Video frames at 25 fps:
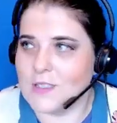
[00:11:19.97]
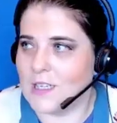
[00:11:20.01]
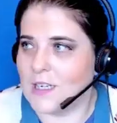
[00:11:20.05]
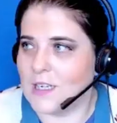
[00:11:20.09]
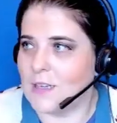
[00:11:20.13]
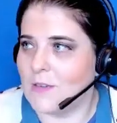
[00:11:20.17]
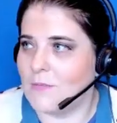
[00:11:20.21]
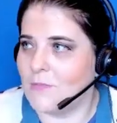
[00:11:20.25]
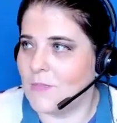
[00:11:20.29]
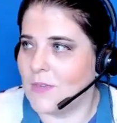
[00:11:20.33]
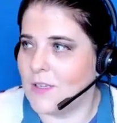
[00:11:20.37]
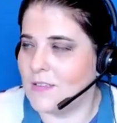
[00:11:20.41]
And
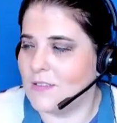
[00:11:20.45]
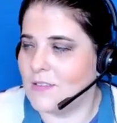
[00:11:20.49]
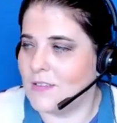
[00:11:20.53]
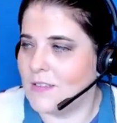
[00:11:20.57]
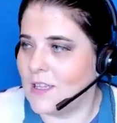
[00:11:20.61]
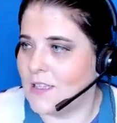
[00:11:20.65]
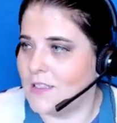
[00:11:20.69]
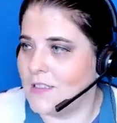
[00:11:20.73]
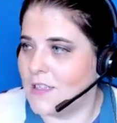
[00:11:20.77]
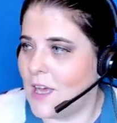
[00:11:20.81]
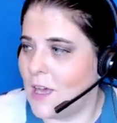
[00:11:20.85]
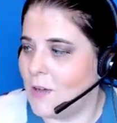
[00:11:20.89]
I'm and
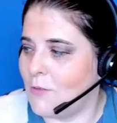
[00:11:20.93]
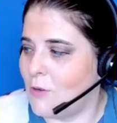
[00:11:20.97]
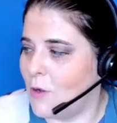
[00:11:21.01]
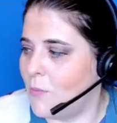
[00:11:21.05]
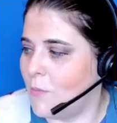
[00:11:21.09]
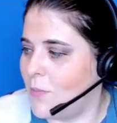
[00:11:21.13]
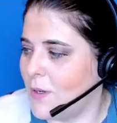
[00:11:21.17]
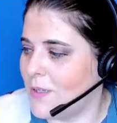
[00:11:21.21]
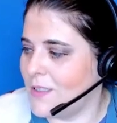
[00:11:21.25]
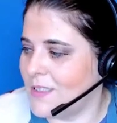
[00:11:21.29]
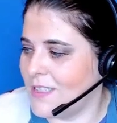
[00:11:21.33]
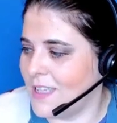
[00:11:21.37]
at one
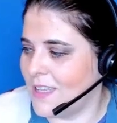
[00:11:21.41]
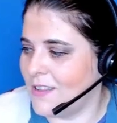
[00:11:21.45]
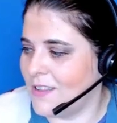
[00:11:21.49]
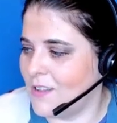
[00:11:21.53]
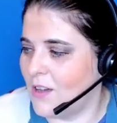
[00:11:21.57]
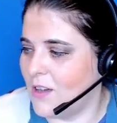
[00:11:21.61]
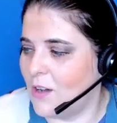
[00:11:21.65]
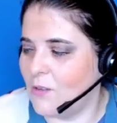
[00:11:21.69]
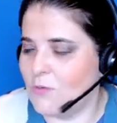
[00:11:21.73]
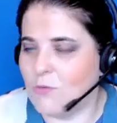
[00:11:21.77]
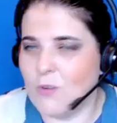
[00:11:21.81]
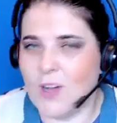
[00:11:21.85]
point I
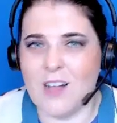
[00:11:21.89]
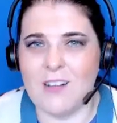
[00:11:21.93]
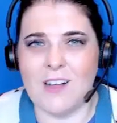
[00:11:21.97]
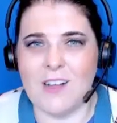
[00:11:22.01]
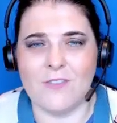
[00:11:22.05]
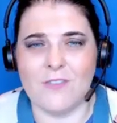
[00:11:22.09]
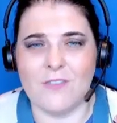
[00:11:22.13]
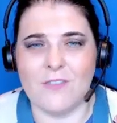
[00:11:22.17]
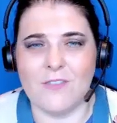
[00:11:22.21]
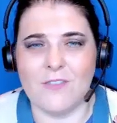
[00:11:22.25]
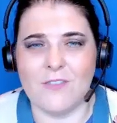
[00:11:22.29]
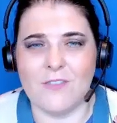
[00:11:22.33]
thought, wow,
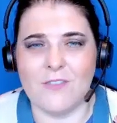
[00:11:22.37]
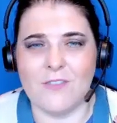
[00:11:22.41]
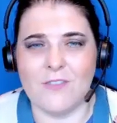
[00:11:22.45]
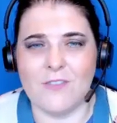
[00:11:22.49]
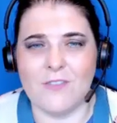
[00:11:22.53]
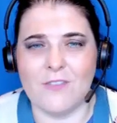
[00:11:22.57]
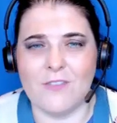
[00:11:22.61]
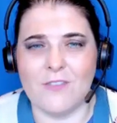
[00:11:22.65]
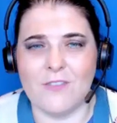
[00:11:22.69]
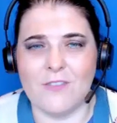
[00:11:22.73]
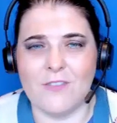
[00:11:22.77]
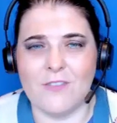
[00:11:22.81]
I've got
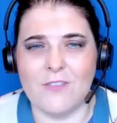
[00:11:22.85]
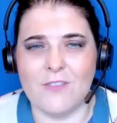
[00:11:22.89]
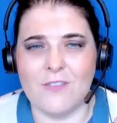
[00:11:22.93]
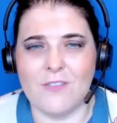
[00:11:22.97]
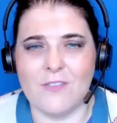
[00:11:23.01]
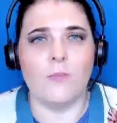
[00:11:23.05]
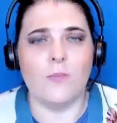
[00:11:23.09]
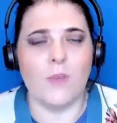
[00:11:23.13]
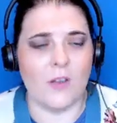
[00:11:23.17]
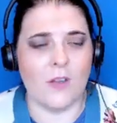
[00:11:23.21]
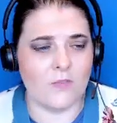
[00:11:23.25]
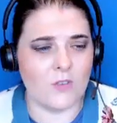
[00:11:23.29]
so many note,
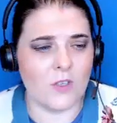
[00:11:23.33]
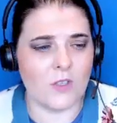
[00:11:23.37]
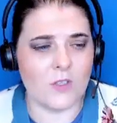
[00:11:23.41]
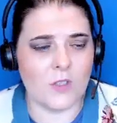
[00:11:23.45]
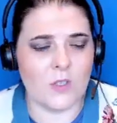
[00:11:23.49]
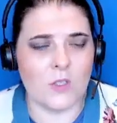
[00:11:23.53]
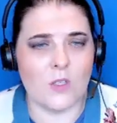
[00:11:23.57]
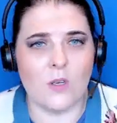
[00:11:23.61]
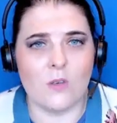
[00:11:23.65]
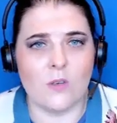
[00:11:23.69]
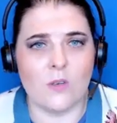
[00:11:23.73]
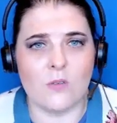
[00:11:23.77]
I've
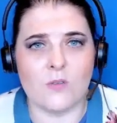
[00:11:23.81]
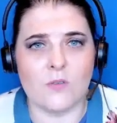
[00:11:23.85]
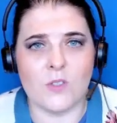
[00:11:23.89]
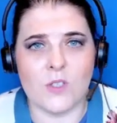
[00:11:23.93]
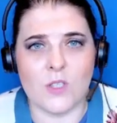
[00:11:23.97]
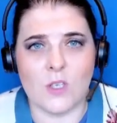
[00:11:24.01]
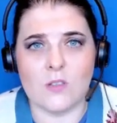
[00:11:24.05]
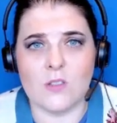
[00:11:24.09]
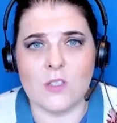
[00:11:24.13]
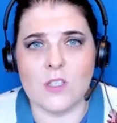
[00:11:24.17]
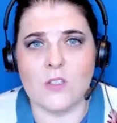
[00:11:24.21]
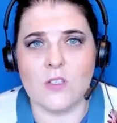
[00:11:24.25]
got so
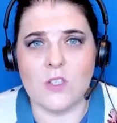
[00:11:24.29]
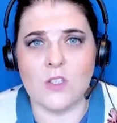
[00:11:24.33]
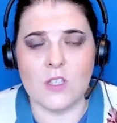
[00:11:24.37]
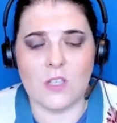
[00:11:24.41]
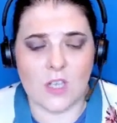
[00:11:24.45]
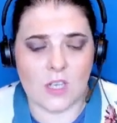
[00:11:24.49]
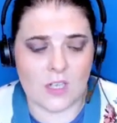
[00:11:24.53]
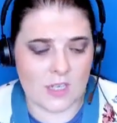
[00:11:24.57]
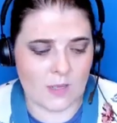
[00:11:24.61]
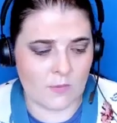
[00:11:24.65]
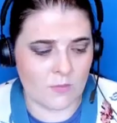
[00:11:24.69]
so such a need.